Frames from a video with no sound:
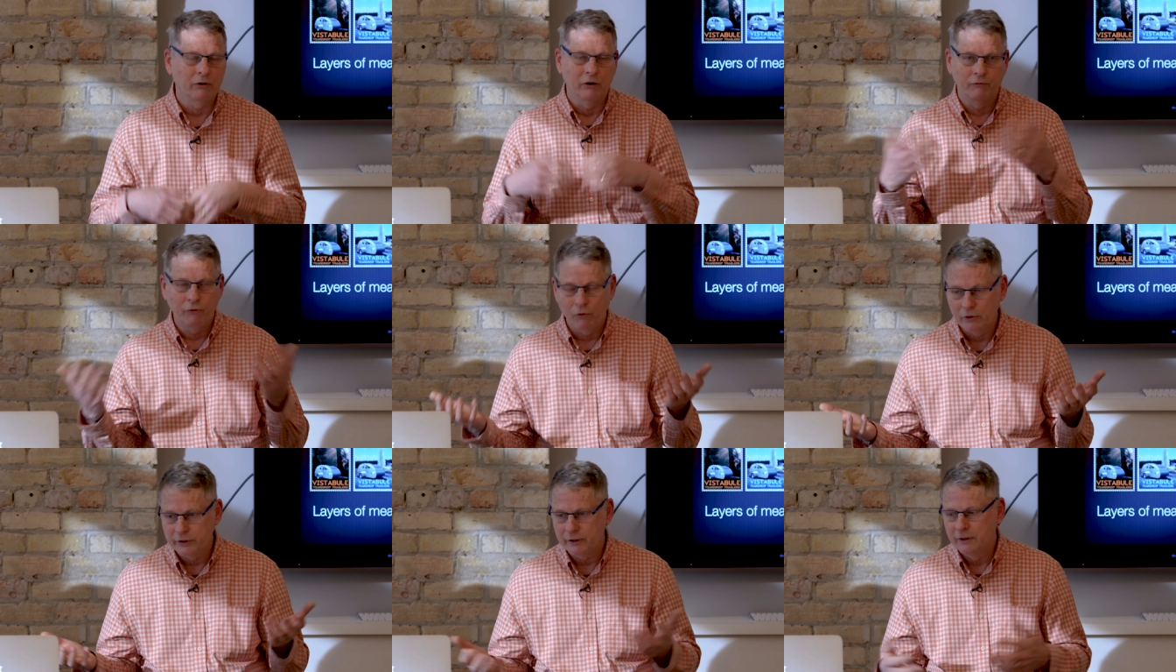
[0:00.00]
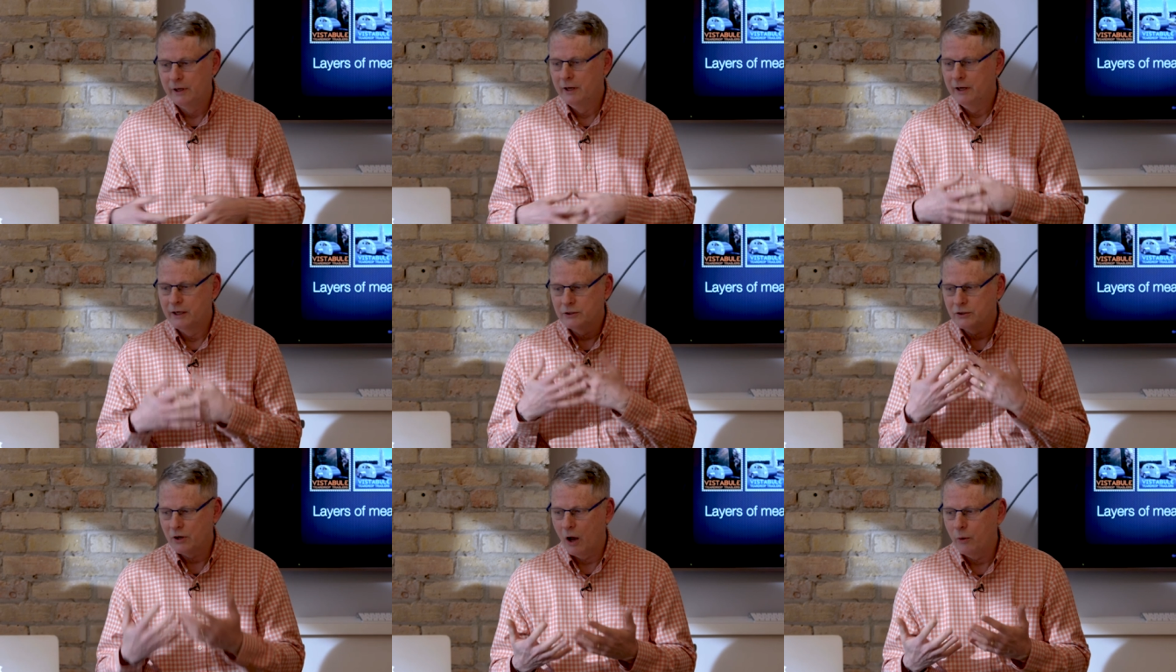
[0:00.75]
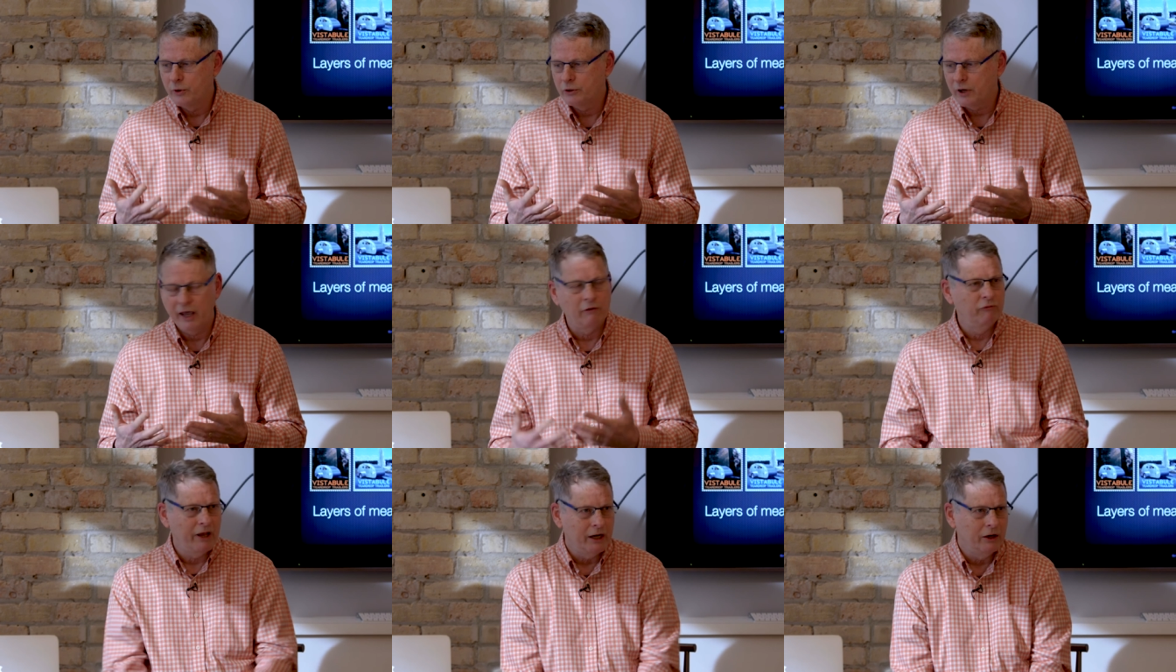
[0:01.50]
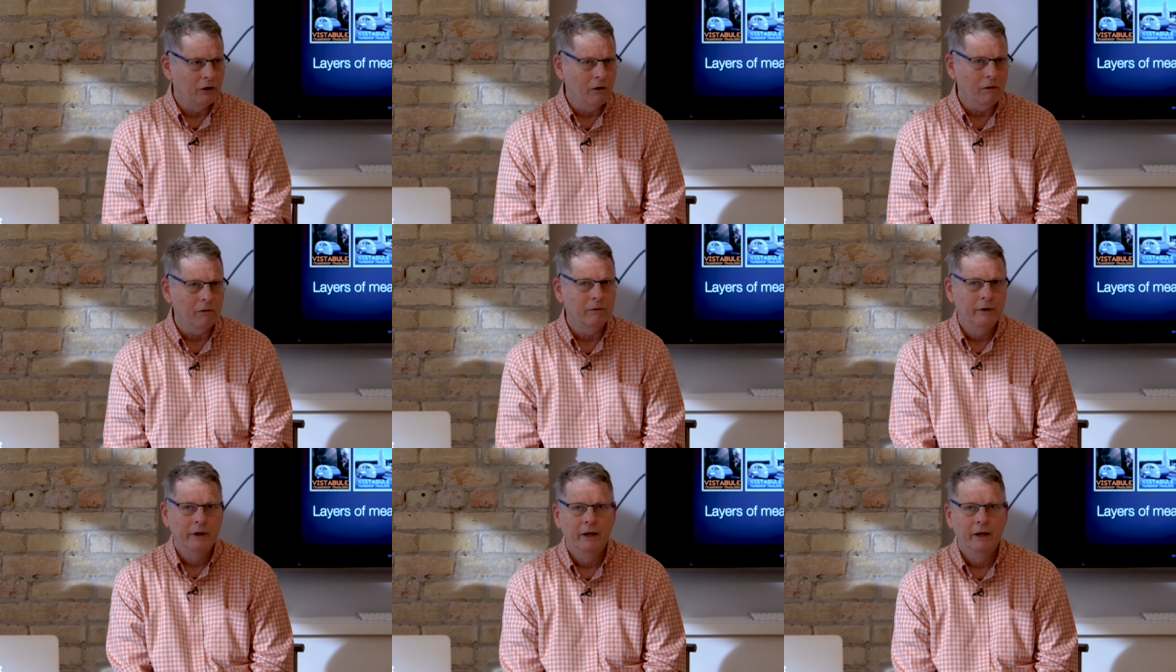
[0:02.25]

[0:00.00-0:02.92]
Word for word: or unfold it. It's just always kind of ready to go.